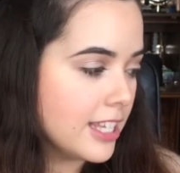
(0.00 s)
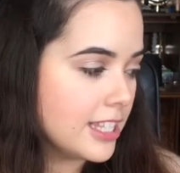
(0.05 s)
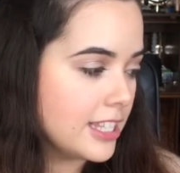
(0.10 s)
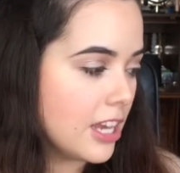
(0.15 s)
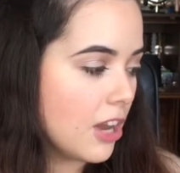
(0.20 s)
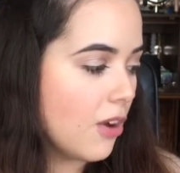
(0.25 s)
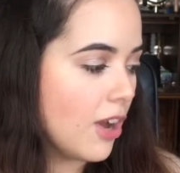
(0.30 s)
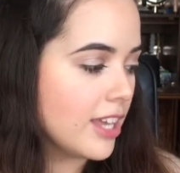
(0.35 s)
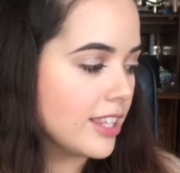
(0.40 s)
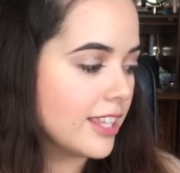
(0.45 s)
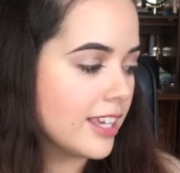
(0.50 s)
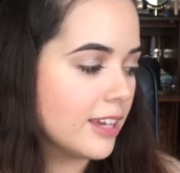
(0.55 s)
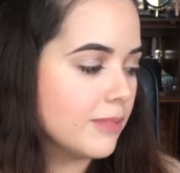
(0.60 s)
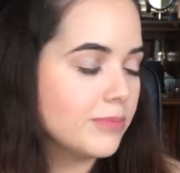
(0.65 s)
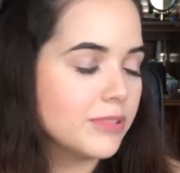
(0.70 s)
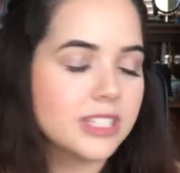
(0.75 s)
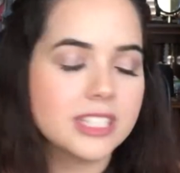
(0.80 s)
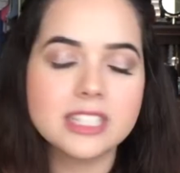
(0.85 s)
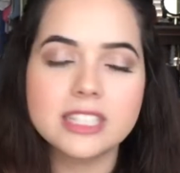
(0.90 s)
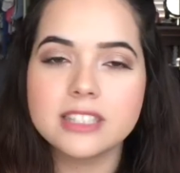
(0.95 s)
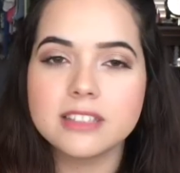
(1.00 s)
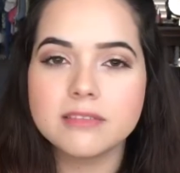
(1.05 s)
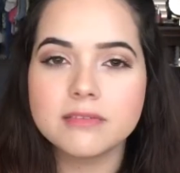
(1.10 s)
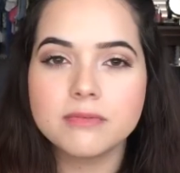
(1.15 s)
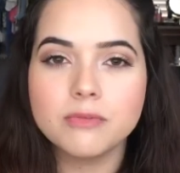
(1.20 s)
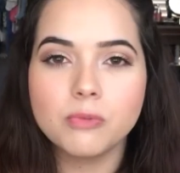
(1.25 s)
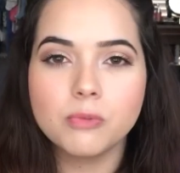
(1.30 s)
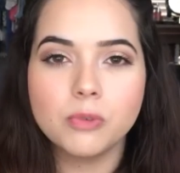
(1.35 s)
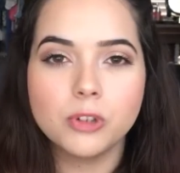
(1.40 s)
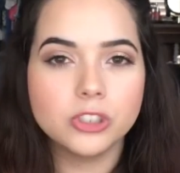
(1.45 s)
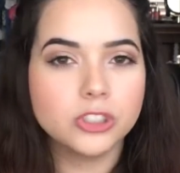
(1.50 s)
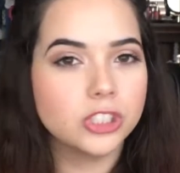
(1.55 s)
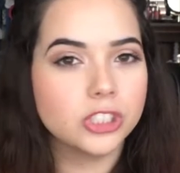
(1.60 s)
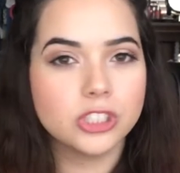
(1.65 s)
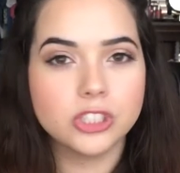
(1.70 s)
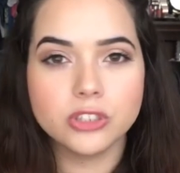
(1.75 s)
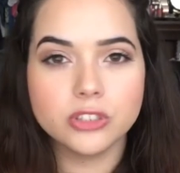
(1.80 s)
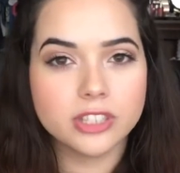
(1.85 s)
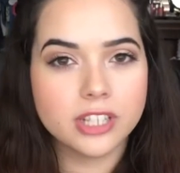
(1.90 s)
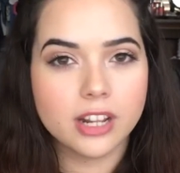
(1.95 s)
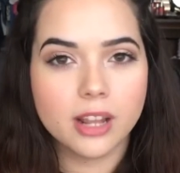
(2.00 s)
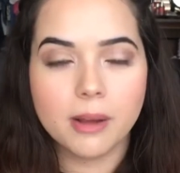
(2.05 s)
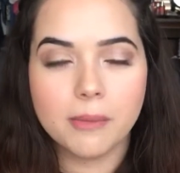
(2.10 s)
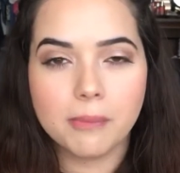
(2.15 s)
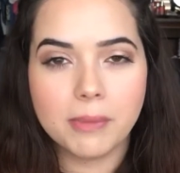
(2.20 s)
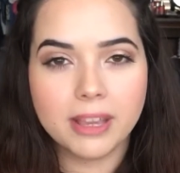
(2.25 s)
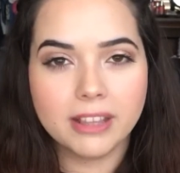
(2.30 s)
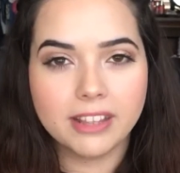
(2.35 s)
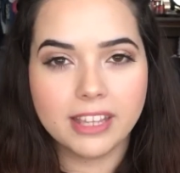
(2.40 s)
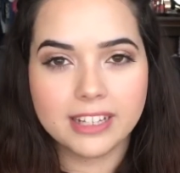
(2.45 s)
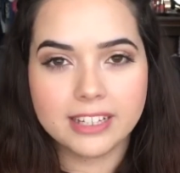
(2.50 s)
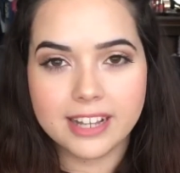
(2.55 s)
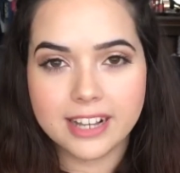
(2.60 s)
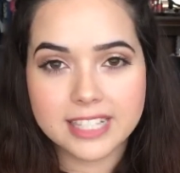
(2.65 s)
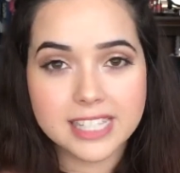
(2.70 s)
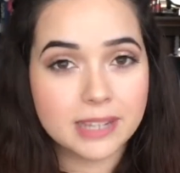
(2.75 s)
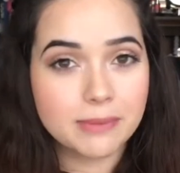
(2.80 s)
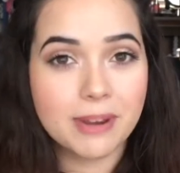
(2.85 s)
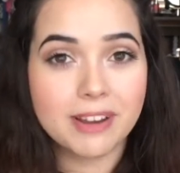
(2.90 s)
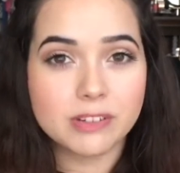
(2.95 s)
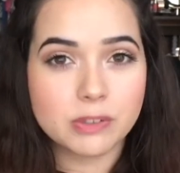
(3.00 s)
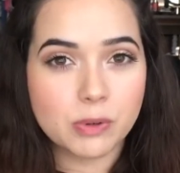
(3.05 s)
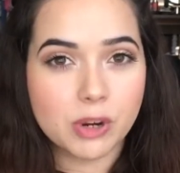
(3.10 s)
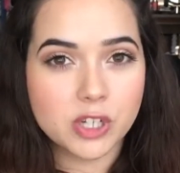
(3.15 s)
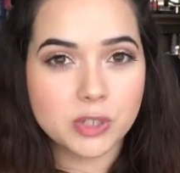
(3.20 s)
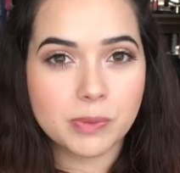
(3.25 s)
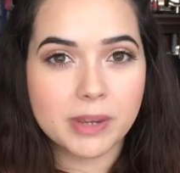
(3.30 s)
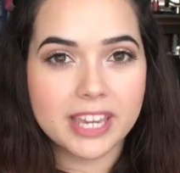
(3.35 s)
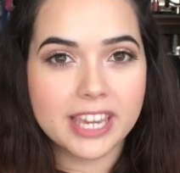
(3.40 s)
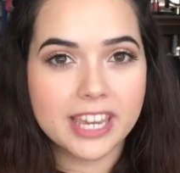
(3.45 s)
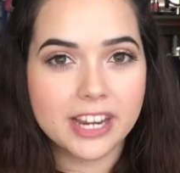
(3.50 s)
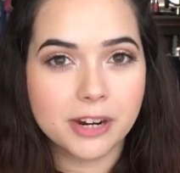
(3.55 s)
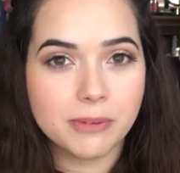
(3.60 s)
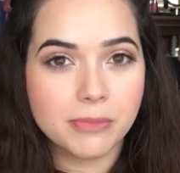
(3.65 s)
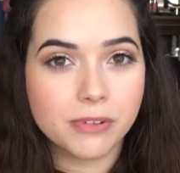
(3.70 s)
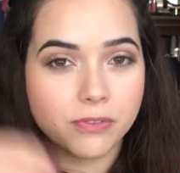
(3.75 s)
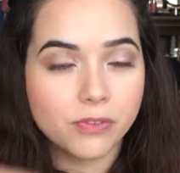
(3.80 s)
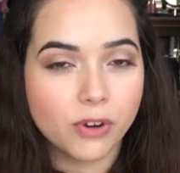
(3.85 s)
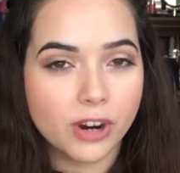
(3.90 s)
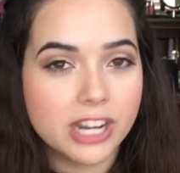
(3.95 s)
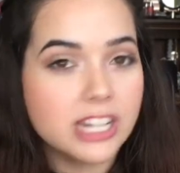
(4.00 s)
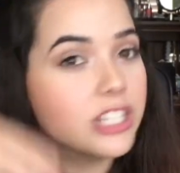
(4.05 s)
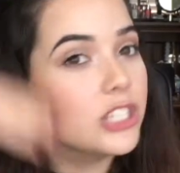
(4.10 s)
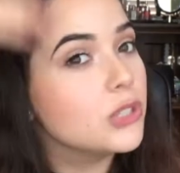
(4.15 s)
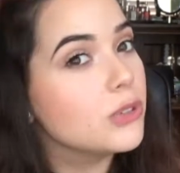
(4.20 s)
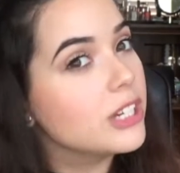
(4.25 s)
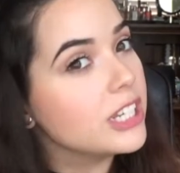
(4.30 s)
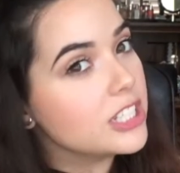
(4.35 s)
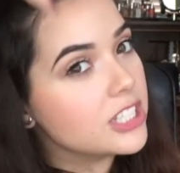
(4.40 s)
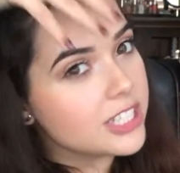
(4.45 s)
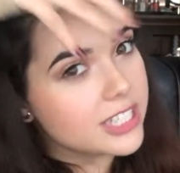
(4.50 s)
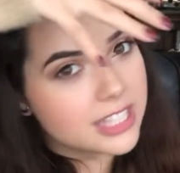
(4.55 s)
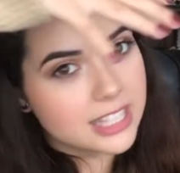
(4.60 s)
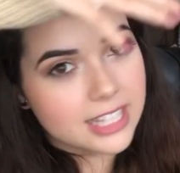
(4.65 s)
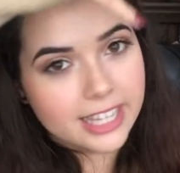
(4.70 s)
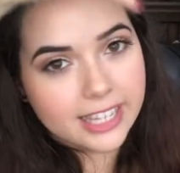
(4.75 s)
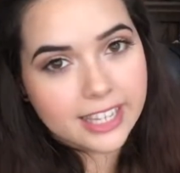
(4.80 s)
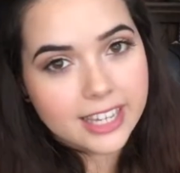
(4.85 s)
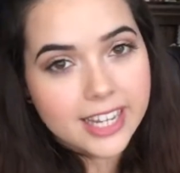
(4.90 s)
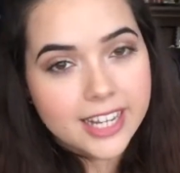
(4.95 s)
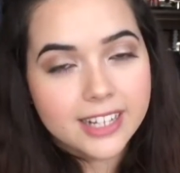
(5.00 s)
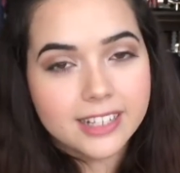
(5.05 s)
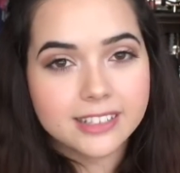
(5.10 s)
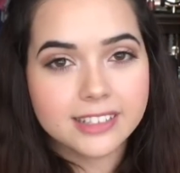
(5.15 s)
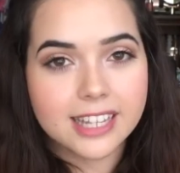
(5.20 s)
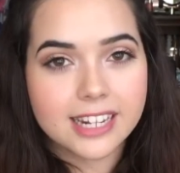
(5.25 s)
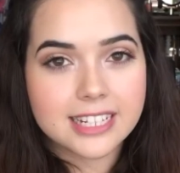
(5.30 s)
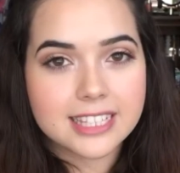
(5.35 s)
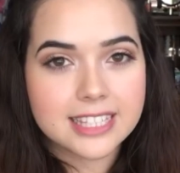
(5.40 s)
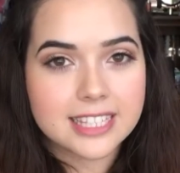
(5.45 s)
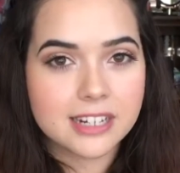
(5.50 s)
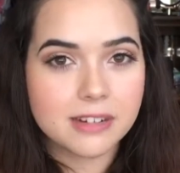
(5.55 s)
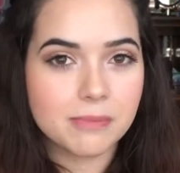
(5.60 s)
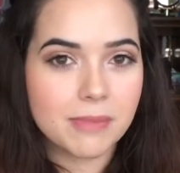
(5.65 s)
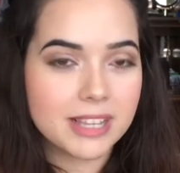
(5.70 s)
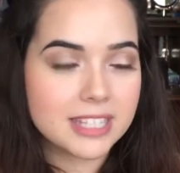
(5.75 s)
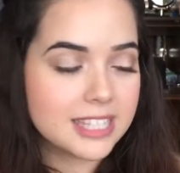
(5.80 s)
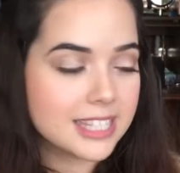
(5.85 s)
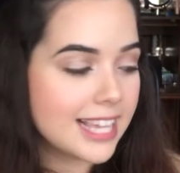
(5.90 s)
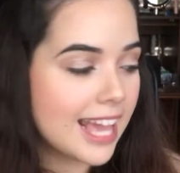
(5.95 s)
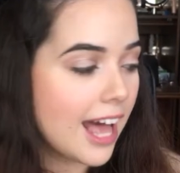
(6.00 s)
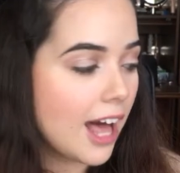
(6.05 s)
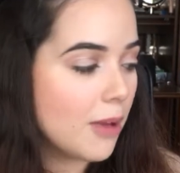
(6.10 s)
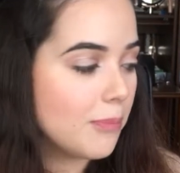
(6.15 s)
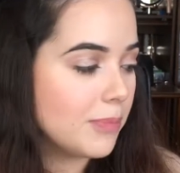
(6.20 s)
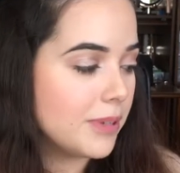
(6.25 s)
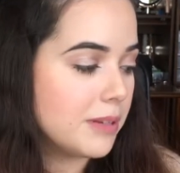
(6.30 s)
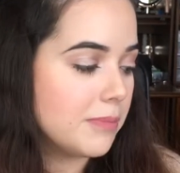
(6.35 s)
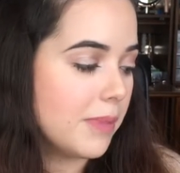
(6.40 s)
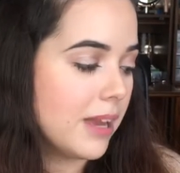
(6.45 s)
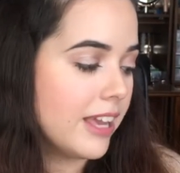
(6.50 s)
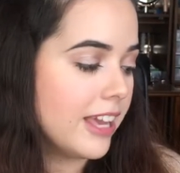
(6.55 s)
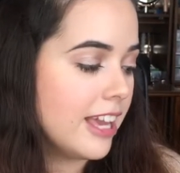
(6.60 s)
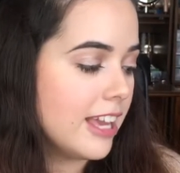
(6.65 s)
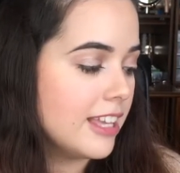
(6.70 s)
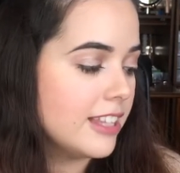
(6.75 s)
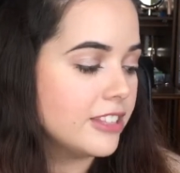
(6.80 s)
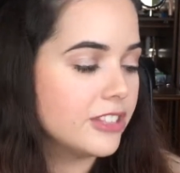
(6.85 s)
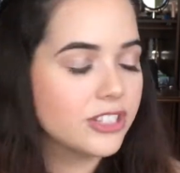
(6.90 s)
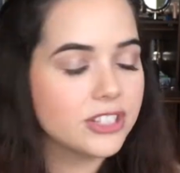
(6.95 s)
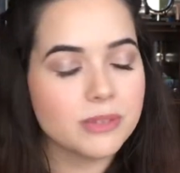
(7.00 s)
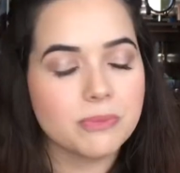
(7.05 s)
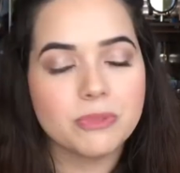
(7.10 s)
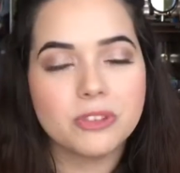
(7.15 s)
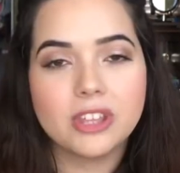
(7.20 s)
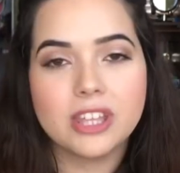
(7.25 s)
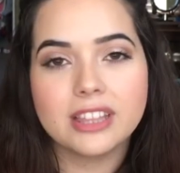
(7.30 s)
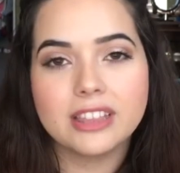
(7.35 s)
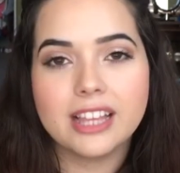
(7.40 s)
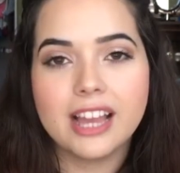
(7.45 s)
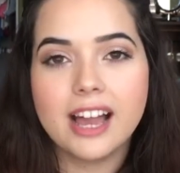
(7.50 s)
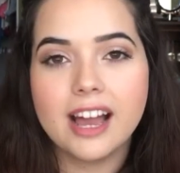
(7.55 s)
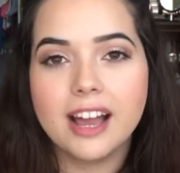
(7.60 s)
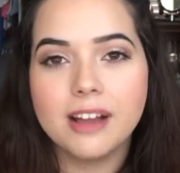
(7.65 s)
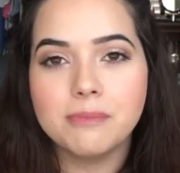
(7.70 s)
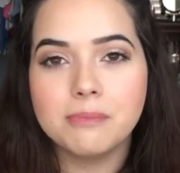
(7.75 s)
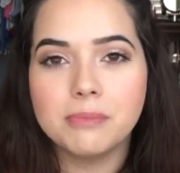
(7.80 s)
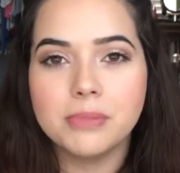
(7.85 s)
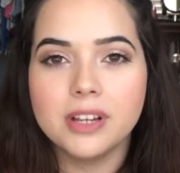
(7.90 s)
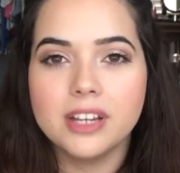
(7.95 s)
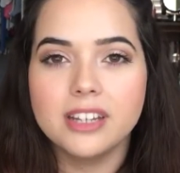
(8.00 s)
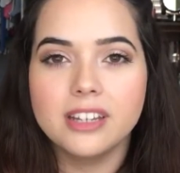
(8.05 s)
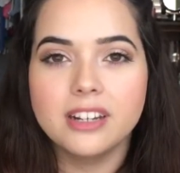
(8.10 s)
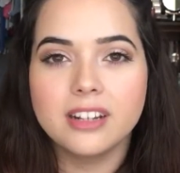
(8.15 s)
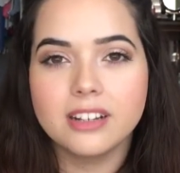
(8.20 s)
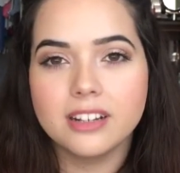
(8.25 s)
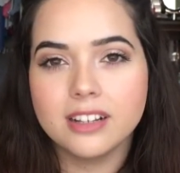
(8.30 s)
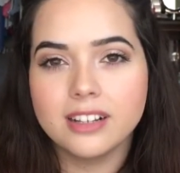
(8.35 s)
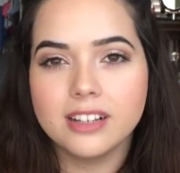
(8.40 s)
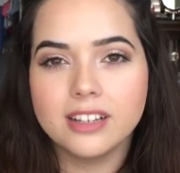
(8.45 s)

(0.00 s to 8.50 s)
So I think I'm just use it up by like next time I have to wash my hair before I do it, just like let it sit in my scalp and in my ends or something like that. But